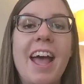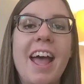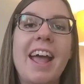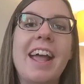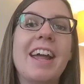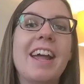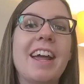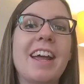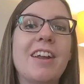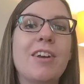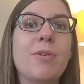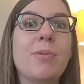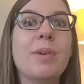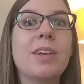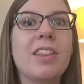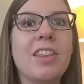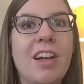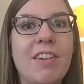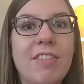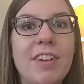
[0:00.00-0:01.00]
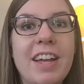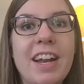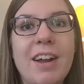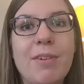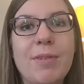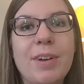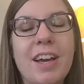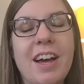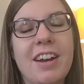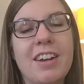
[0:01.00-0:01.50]
And we love it.
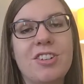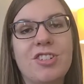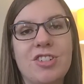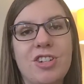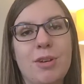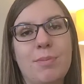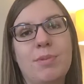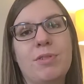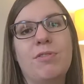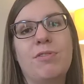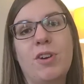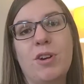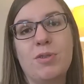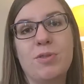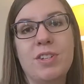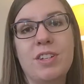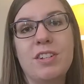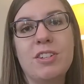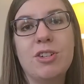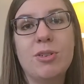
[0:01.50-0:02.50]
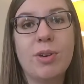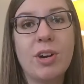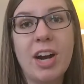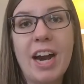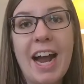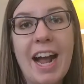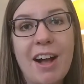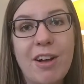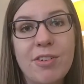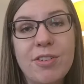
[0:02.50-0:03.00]
And we got it shipped frozen to our
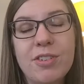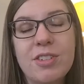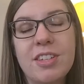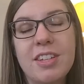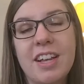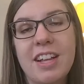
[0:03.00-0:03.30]
house.